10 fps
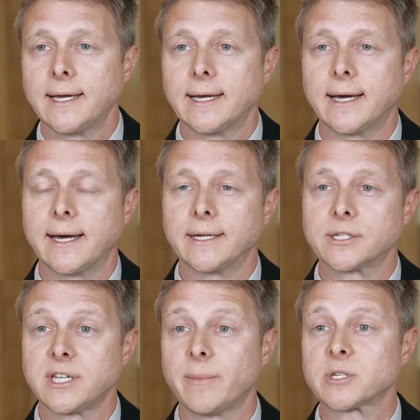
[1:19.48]
uh,
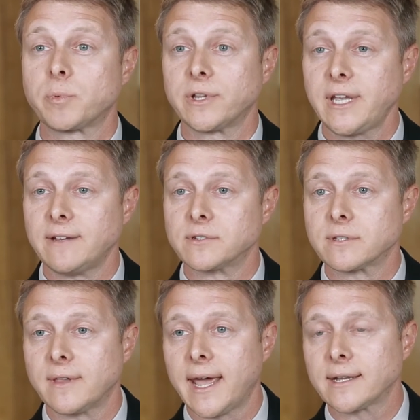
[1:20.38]
C M S believes
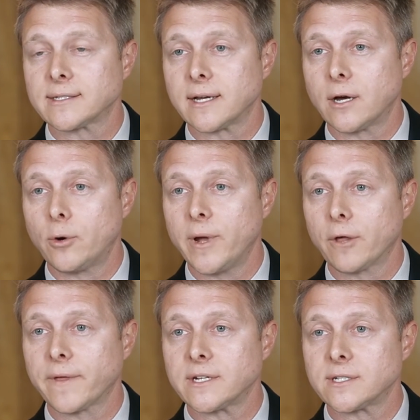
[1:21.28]
that uh, home
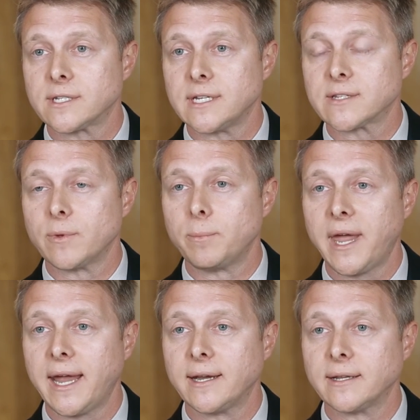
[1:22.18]
health agencies have been
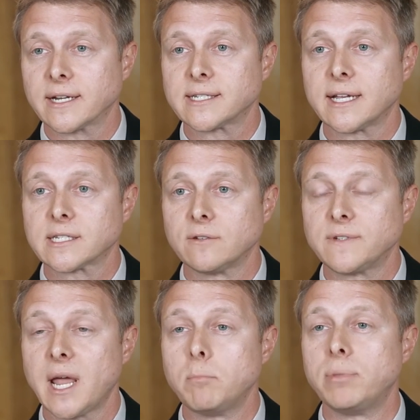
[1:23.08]
paid in excess of
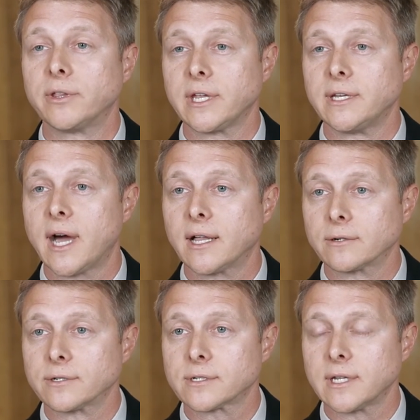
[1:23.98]
ten billion
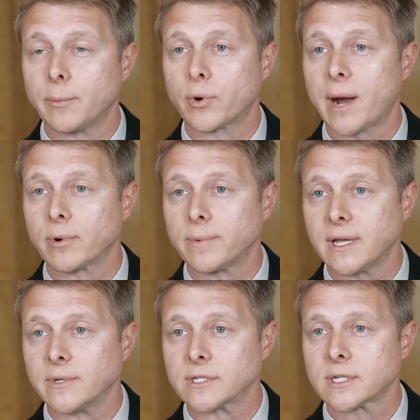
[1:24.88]
dollars in improper
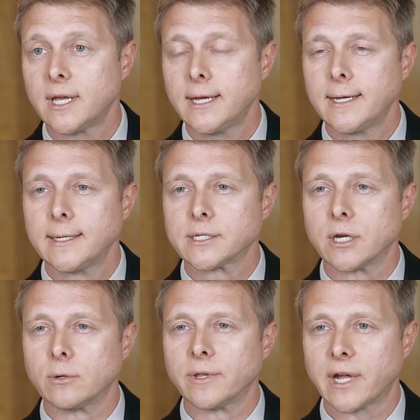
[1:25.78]
payments.
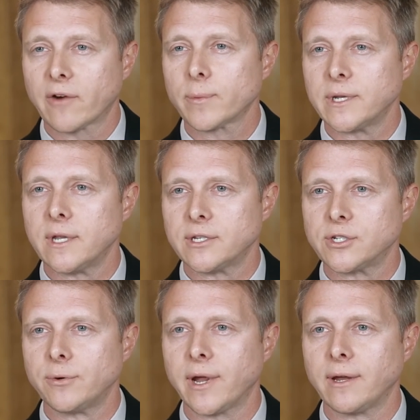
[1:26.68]
So the government is
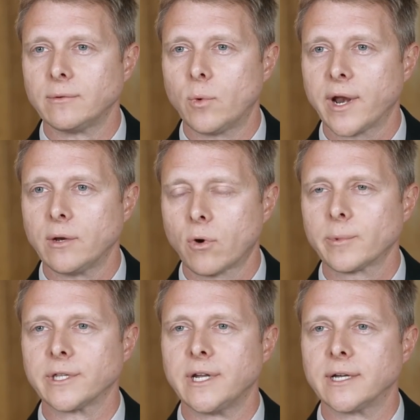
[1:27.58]
doing what it
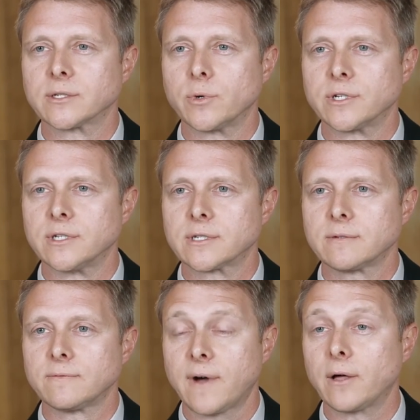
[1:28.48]
normally does, which is
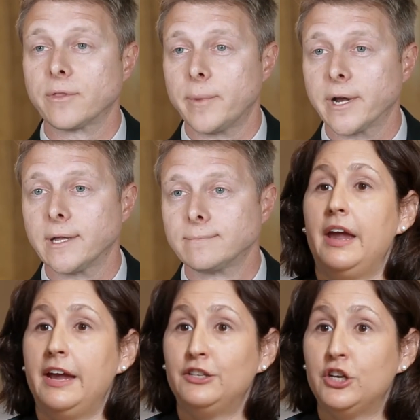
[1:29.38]
follow the money.
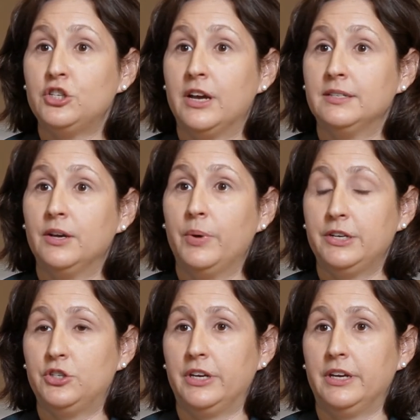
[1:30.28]
H H S O I
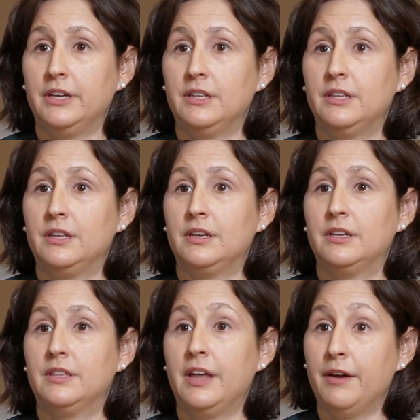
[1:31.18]
G,
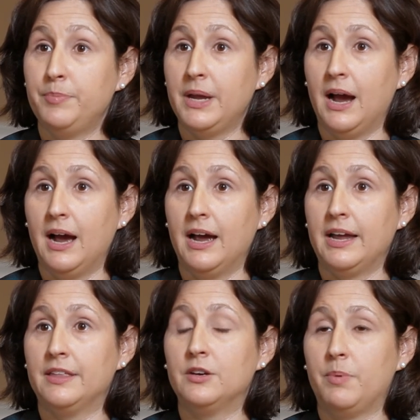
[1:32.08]
the F B I,
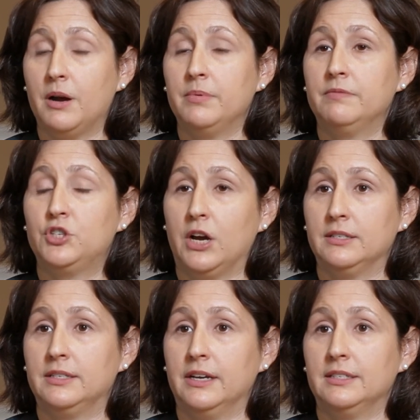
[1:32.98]
and the Department of
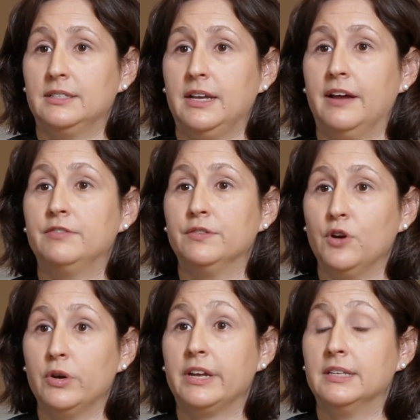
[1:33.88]
Justice have
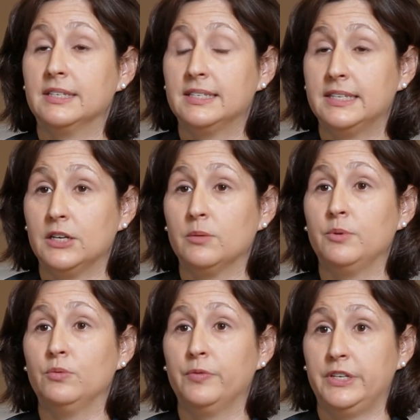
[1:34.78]
devoted
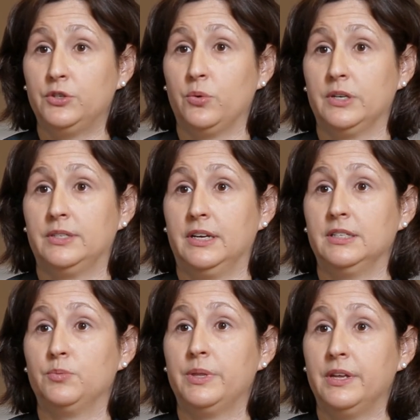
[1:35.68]
considerable
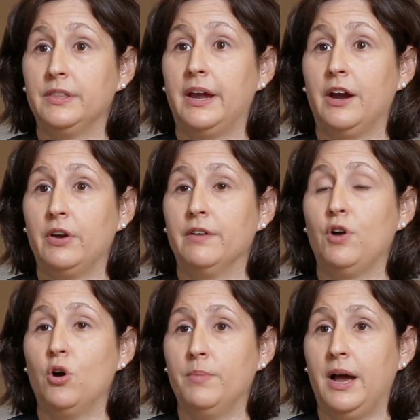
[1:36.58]
resources within the area of
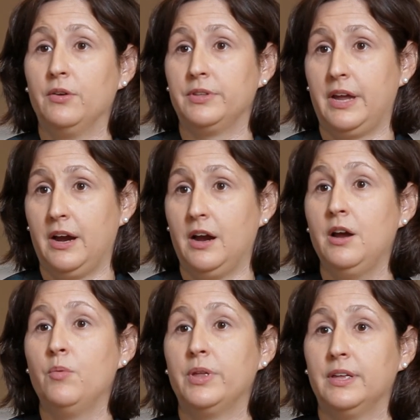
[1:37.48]
home health care
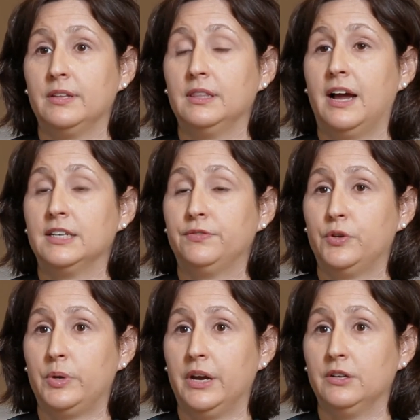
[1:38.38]
within the last
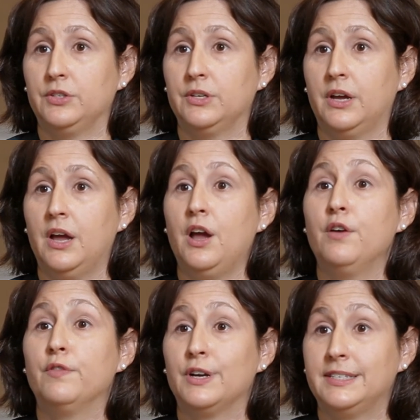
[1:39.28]
few years.
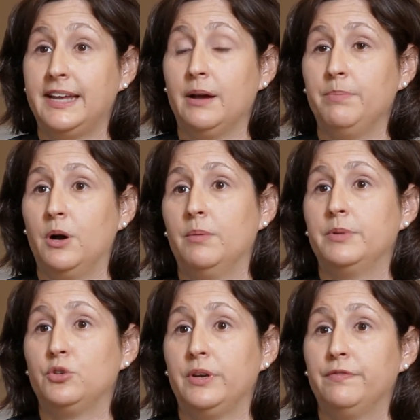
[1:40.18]
For example,
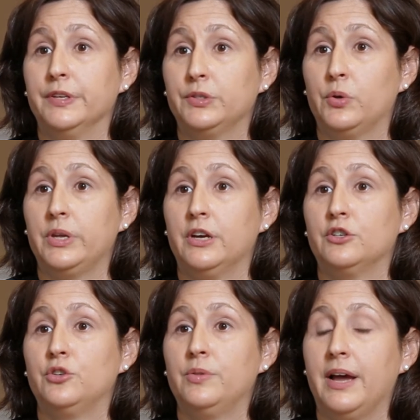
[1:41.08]
between fiscal year
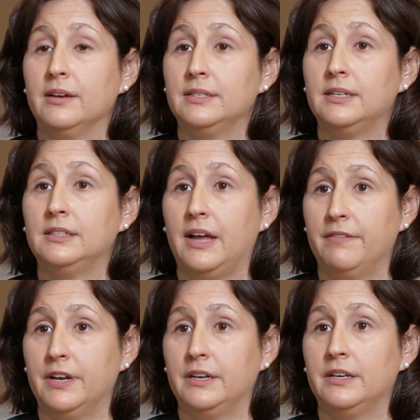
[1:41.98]
two thousand
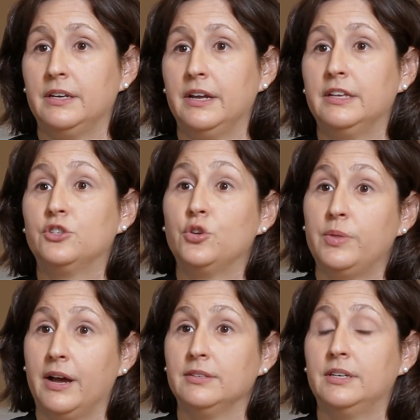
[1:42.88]
eleven and two
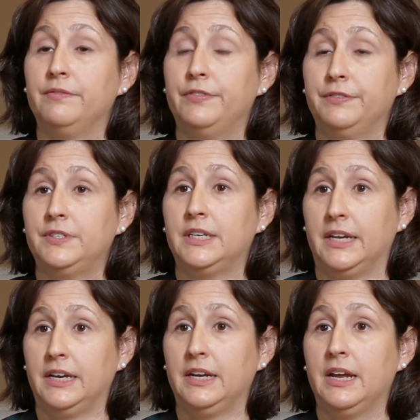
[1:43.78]
thousand
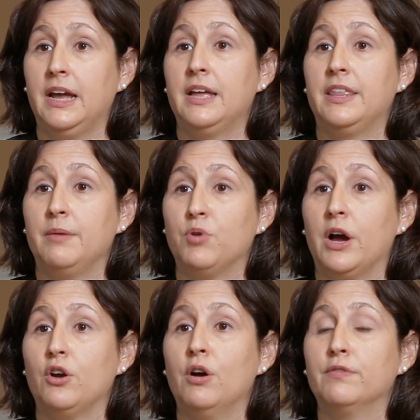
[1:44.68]
fifteen, they
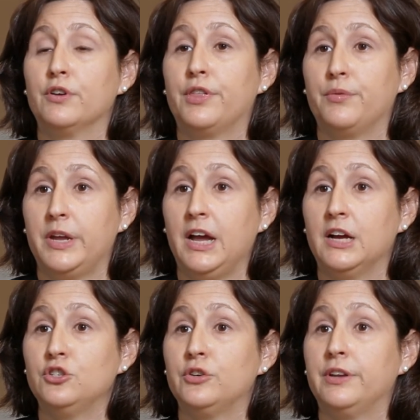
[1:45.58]
brought over three
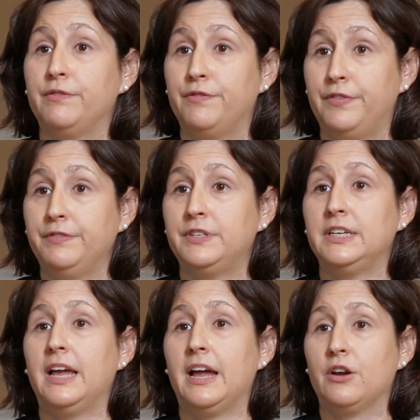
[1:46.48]
hundred
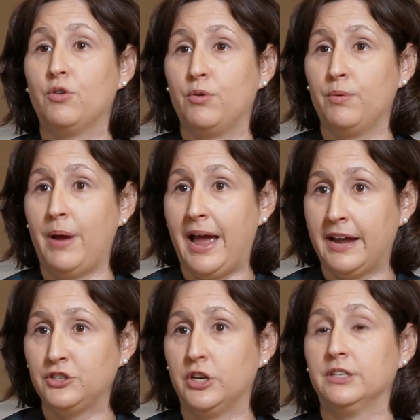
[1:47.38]
fifty
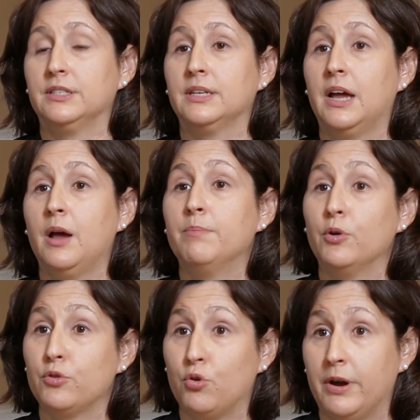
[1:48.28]
actions,
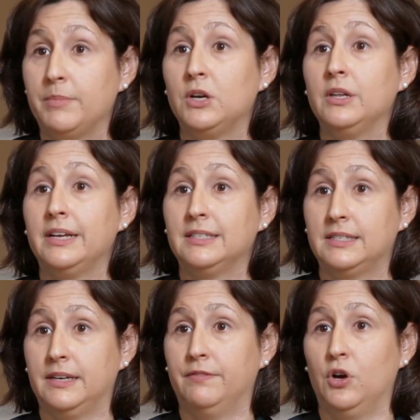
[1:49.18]
both criminal and
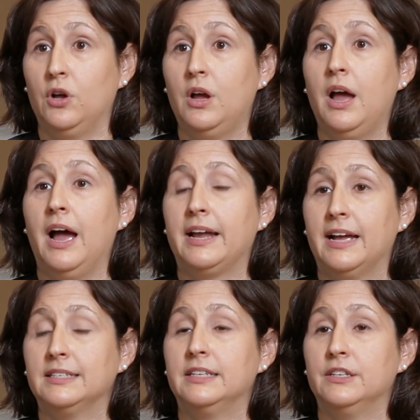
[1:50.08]
civil,
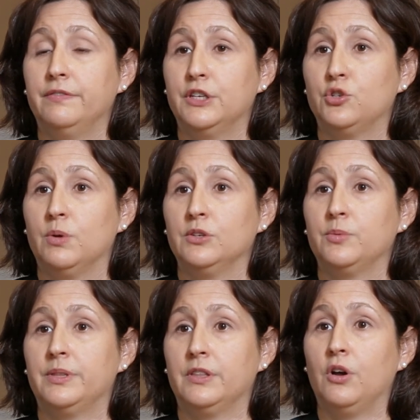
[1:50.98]
against individuals
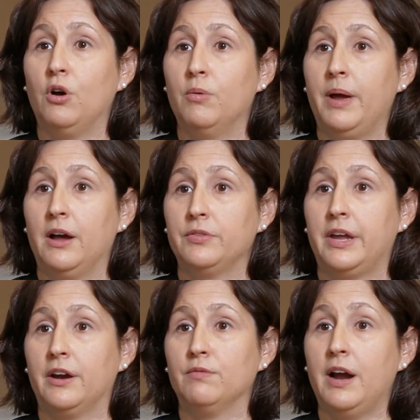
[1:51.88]
within the home health
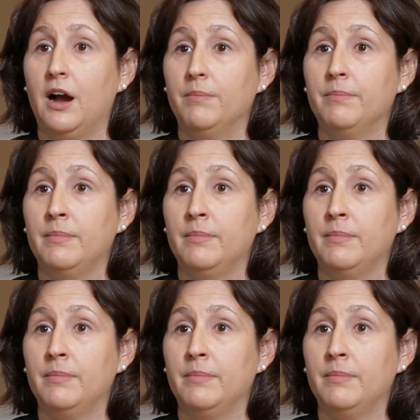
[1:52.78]
care realm.